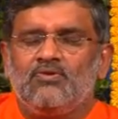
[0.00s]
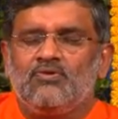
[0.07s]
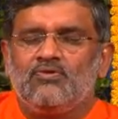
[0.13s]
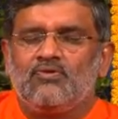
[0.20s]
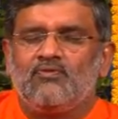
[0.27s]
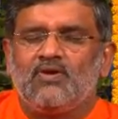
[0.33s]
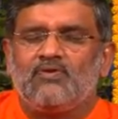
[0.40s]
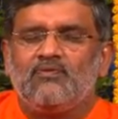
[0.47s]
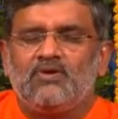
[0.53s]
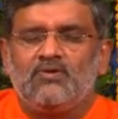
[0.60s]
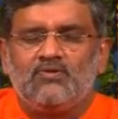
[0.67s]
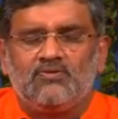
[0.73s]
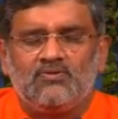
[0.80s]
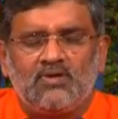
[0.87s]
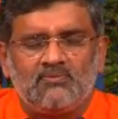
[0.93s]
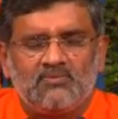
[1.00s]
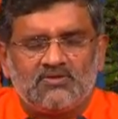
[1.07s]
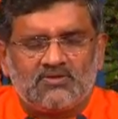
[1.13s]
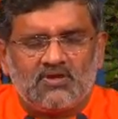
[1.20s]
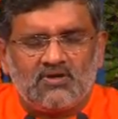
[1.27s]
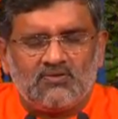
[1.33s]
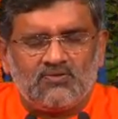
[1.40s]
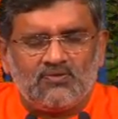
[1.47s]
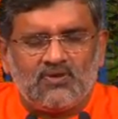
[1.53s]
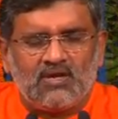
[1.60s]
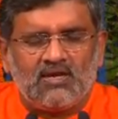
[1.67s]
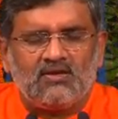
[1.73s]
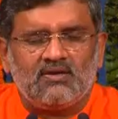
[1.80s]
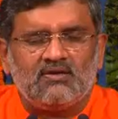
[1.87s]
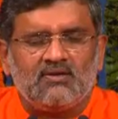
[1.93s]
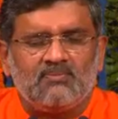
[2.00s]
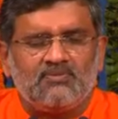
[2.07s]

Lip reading: So when we do Namaskar to an elderly